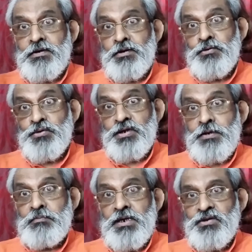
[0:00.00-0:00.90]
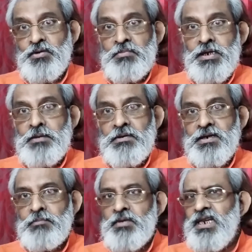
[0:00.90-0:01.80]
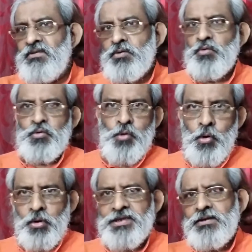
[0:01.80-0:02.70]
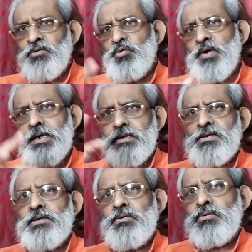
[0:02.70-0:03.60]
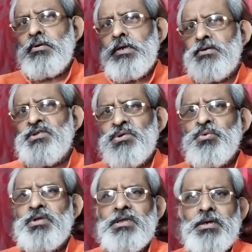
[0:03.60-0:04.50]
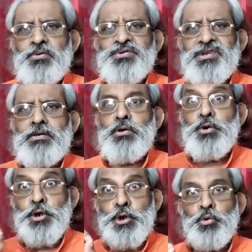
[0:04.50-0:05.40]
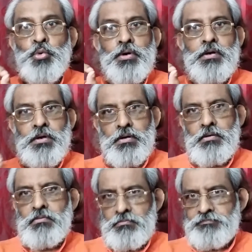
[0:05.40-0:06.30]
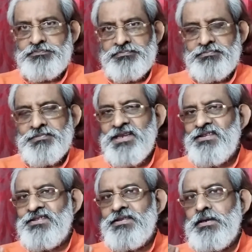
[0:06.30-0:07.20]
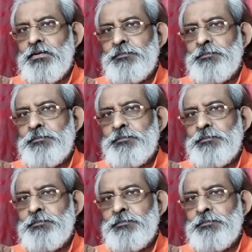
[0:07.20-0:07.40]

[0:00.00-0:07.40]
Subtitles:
into 10 millimeter. So millimeter and millimeter would go, then you will get as 2000 Newton. That is the